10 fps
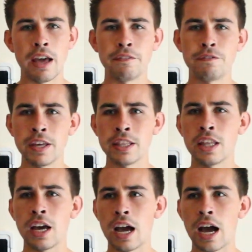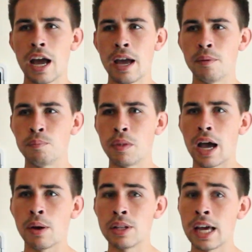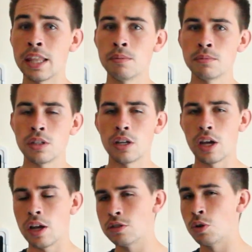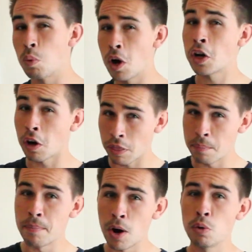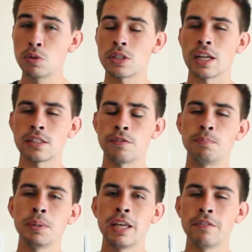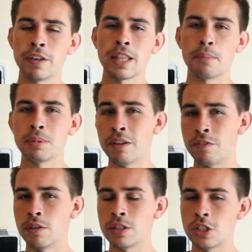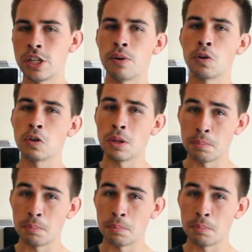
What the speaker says: thing that I would like them to work on the most. That's the thing that I believe that Degiro could